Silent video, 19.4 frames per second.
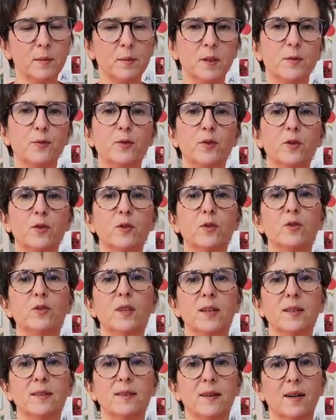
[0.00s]
but for those
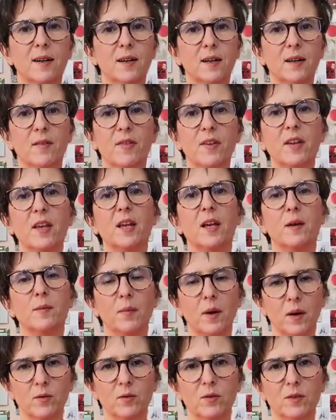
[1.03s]
that are thinking
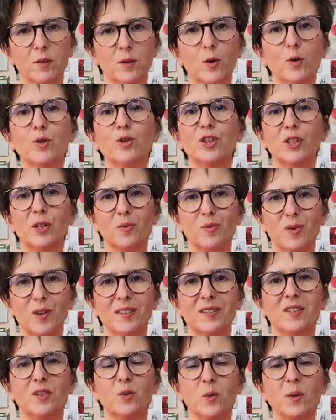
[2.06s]
about launching a
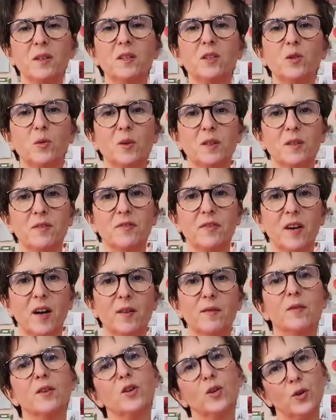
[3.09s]
brand in 2025,